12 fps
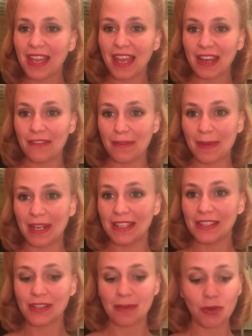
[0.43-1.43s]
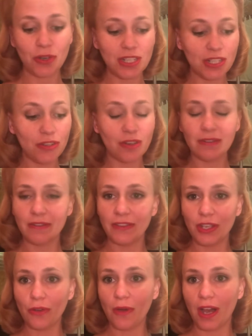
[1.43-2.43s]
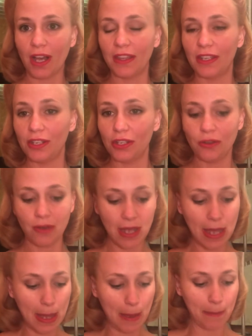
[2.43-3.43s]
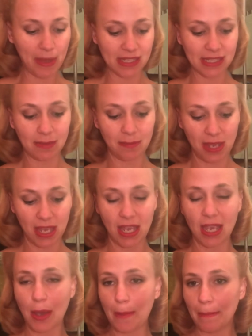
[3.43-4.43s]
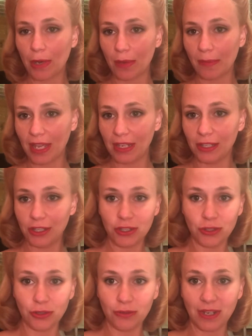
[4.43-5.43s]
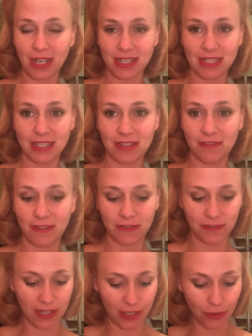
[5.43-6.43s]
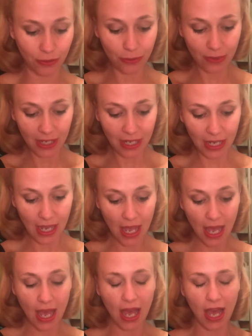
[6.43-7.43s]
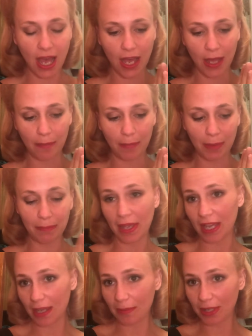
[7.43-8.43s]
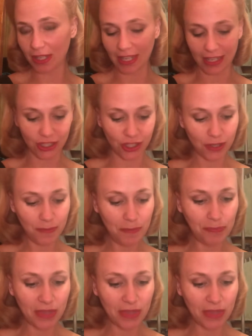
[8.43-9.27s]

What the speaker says: Hi everybody, so I'm going to do a review on the new Besame Mermaid Lagoon 1953 makeup collection.